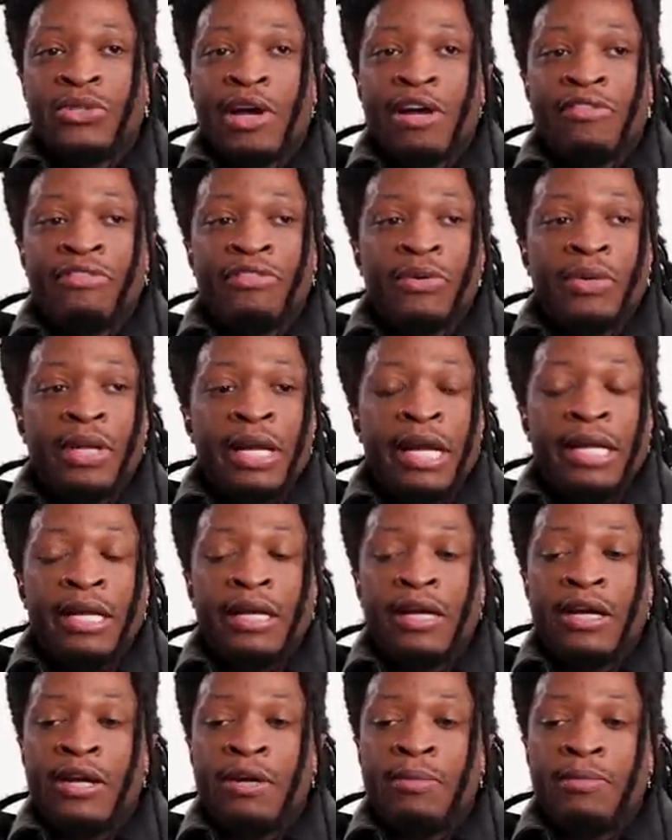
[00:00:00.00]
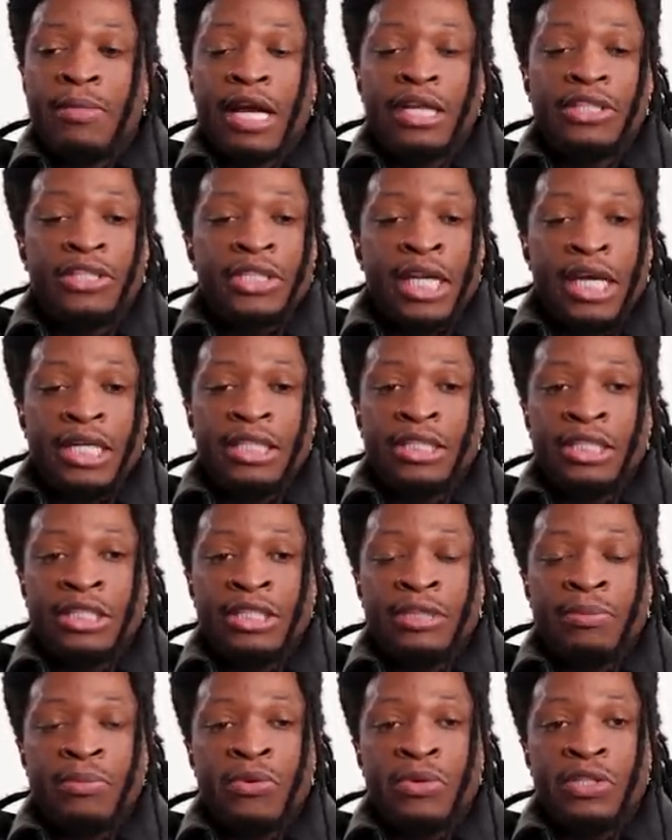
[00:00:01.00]
So I feel like education
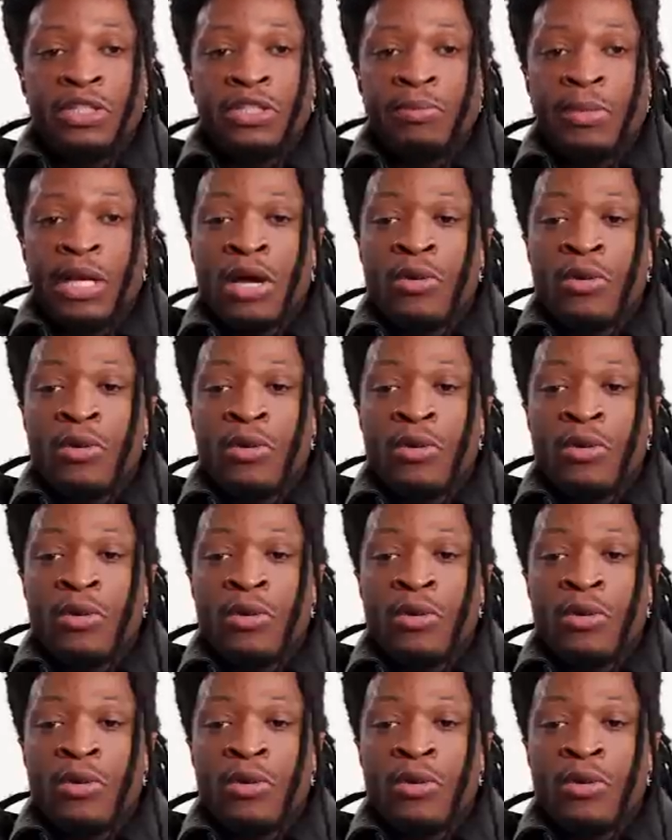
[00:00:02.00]
is important to me.